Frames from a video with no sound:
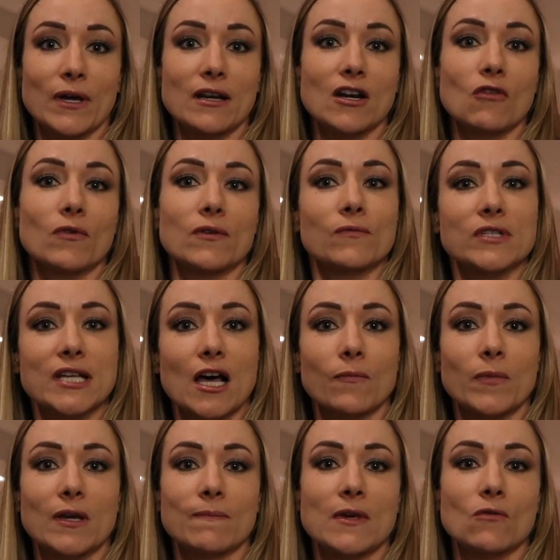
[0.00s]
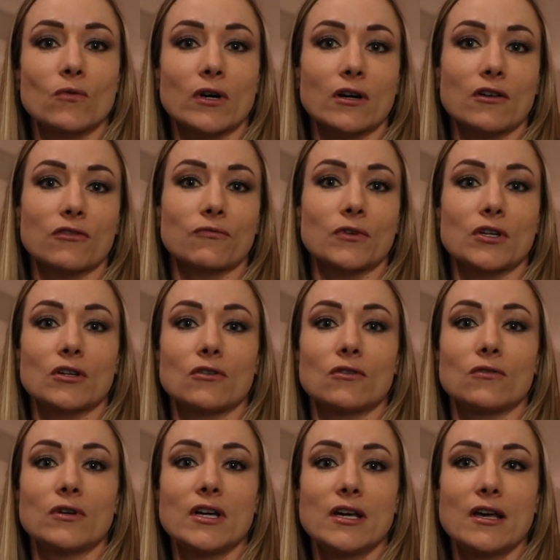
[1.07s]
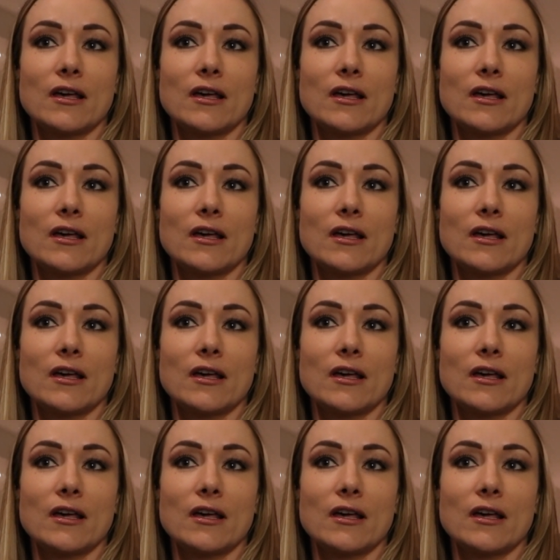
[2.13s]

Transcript: but no one was helping me work through